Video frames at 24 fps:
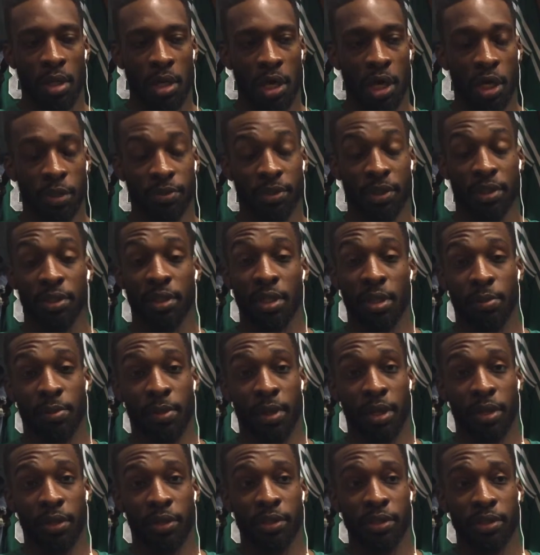helps us get
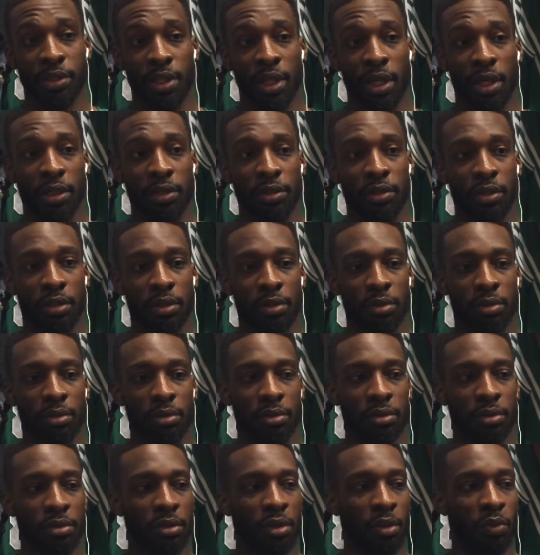better each day. So,
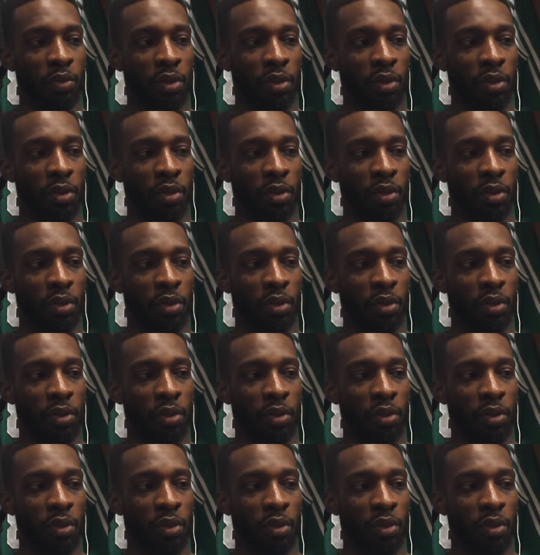you know,